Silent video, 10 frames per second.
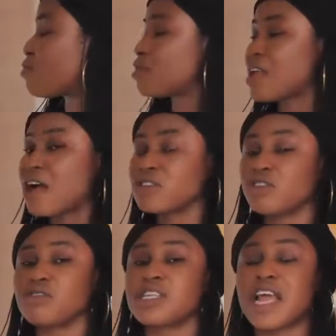nouns
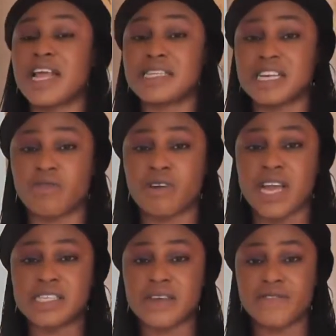use the
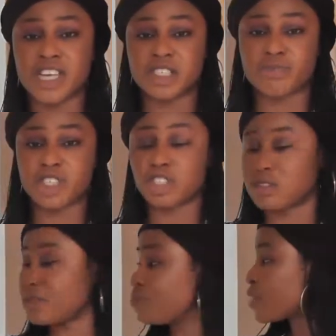interrogative
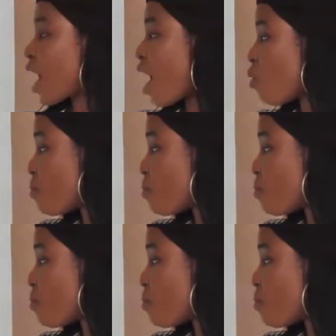expression how